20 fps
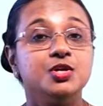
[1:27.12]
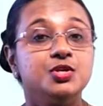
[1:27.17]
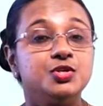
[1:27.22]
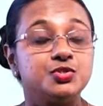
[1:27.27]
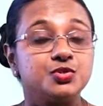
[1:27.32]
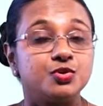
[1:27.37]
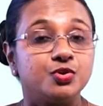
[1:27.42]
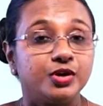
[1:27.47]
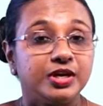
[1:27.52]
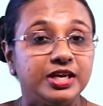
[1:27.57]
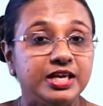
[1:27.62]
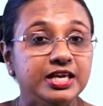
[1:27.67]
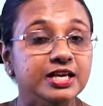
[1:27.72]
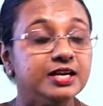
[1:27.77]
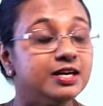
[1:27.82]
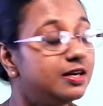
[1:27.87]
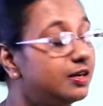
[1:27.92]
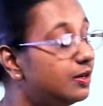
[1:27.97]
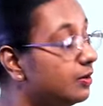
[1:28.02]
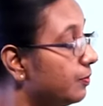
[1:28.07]
So,
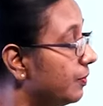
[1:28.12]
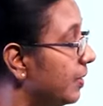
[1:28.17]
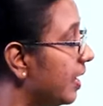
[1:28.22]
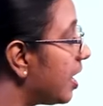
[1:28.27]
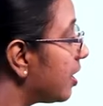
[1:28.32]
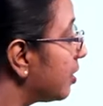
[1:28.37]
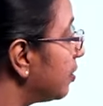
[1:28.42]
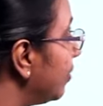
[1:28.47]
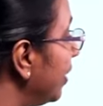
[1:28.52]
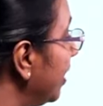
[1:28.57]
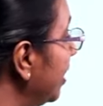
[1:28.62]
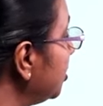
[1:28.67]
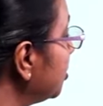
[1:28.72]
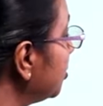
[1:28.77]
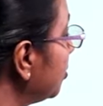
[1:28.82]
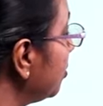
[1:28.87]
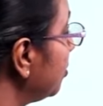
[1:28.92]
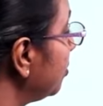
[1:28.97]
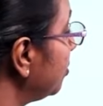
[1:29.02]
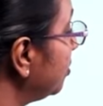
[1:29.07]
here we are going
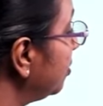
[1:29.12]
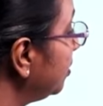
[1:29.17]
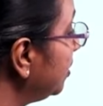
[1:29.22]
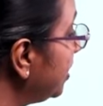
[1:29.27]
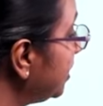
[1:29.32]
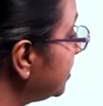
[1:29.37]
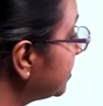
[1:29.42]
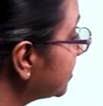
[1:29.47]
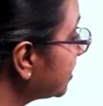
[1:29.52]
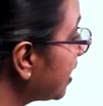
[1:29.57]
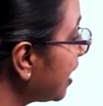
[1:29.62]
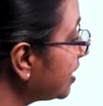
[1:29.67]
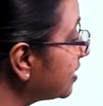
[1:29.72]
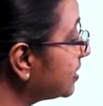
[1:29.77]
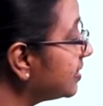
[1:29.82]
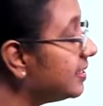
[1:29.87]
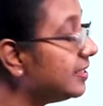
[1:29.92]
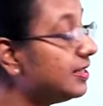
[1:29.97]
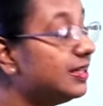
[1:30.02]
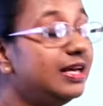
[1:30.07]
to discuss
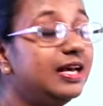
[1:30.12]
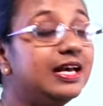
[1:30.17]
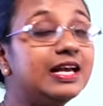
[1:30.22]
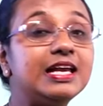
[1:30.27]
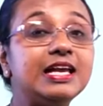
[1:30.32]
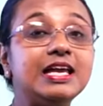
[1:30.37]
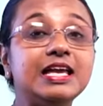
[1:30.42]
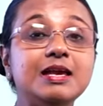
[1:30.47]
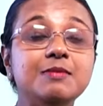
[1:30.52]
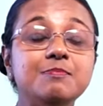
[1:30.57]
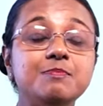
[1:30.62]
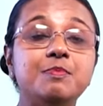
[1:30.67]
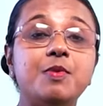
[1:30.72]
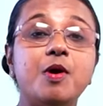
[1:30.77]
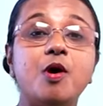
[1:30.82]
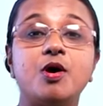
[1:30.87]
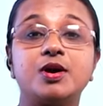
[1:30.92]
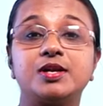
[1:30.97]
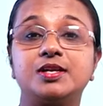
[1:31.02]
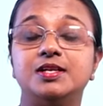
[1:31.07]
the
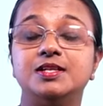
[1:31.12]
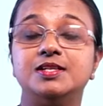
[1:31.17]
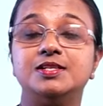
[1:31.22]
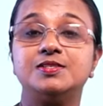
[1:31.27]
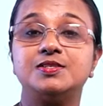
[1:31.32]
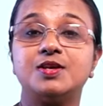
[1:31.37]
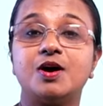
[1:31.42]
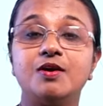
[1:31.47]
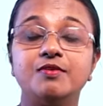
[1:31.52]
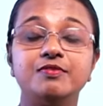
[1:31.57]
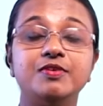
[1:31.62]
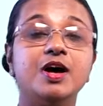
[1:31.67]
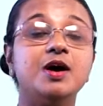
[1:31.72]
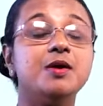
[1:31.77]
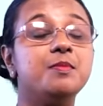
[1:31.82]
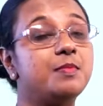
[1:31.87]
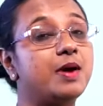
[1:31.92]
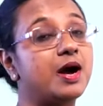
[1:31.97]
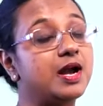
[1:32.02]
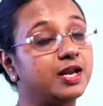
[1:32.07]
importance of
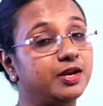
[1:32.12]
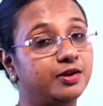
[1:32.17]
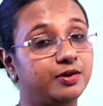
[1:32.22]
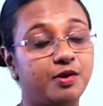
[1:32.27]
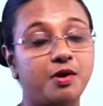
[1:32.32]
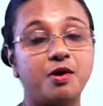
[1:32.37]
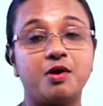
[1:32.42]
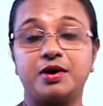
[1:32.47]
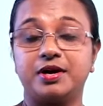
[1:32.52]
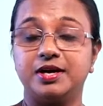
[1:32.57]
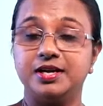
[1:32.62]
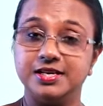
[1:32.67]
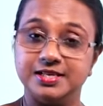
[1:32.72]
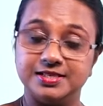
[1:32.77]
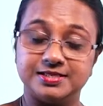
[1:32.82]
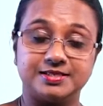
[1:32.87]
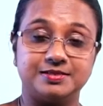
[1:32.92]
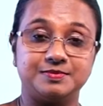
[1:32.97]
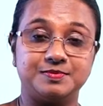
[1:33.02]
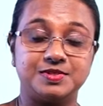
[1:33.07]

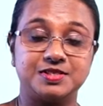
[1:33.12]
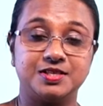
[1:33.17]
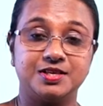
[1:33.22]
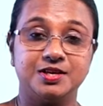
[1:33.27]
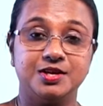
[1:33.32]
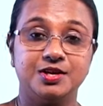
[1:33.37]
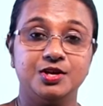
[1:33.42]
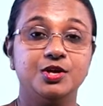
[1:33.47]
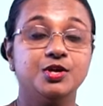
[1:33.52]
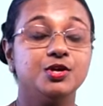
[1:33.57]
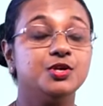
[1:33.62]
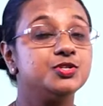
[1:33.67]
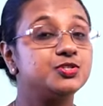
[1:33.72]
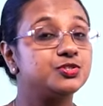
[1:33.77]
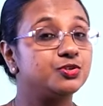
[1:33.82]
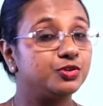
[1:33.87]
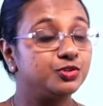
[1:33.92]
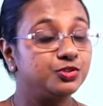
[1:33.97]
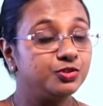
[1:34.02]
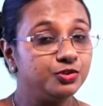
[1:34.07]
microorganisms.
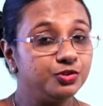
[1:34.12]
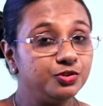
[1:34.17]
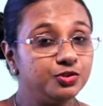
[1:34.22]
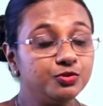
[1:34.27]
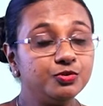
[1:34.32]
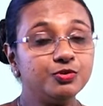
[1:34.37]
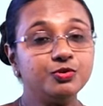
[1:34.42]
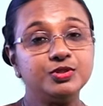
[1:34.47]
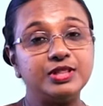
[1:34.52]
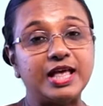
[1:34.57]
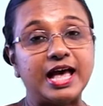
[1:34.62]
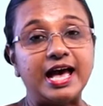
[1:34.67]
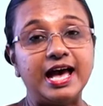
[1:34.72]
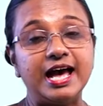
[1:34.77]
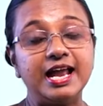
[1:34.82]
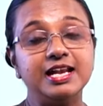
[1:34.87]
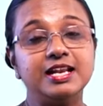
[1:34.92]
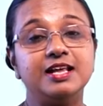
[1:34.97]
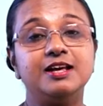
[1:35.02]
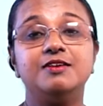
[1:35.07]
So, to do
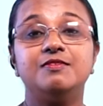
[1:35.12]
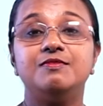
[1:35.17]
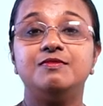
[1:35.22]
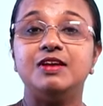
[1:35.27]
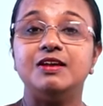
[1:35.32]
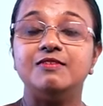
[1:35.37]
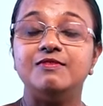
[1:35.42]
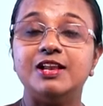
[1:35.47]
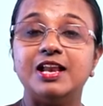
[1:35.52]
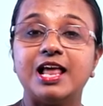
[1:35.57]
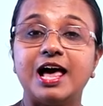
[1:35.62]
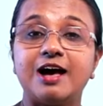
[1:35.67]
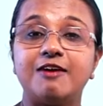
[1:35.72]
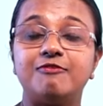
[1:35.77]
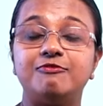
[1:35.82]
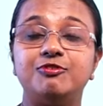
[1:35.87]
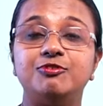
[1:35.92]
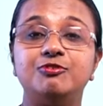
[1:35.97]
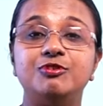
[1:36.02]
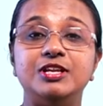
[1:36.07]
that, we will
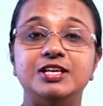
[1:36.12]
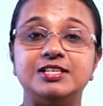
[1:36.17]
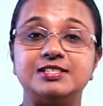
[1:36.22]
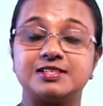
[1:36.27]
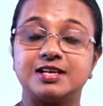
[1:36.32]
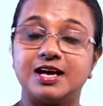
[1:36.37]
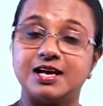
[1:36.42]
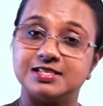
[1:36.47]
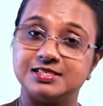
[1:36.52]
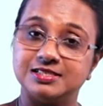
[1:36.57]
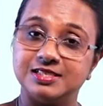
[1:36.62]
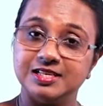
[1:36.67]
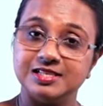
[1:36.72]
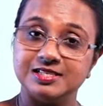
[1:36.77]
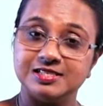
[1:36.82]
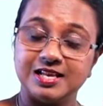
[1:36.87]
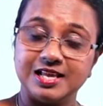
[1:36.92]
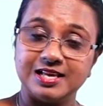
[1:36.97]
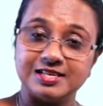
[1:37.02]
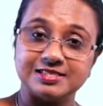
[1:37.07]
have to discuss
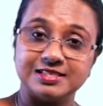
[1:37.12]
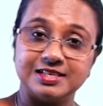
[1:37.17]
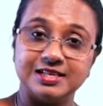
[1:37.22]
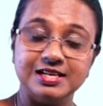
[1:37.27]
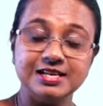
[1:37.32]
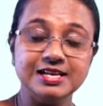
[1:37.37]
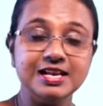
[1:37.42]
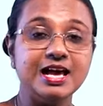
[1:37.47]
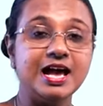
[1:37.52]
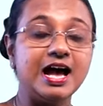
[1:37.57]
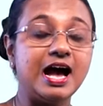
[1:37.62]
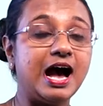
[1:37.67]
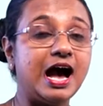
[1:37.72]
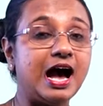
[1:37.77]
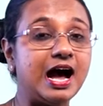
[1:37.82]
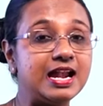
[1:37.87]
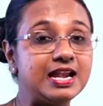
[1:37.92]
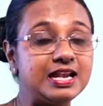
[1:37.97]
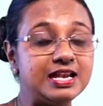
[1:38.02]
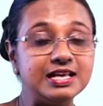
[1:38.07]
this lesson
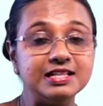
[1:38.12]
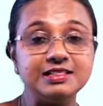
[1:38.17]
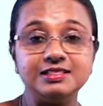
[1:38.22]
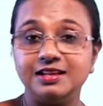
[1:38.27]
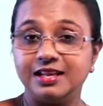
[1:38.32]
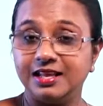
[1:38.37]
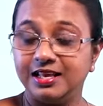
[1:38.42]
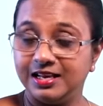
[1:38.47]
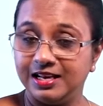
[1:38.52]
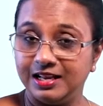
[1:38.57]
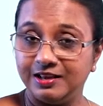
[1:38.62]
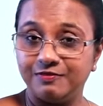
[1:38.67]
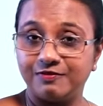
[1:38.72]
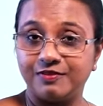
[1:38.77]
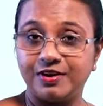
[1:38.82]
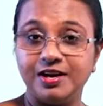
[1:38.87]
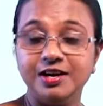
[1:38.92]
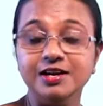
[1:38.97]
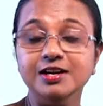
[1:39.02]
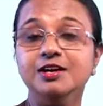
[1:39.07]
under three
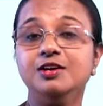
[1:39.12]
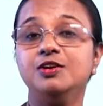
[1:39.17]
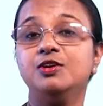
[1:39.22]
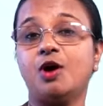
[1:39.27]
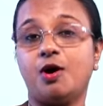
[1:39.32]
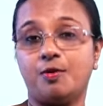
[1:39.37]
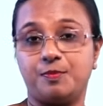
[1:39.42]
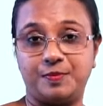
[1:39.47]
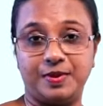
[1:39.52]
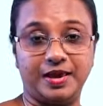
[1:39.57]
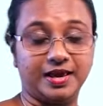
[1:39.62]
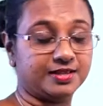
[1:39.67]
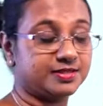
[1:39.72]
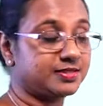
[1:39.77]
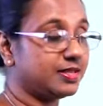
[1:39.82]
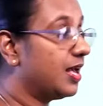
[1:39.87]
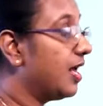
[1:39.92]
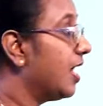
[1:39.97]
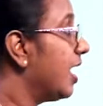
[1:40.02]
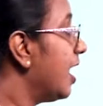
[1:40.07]
different topics.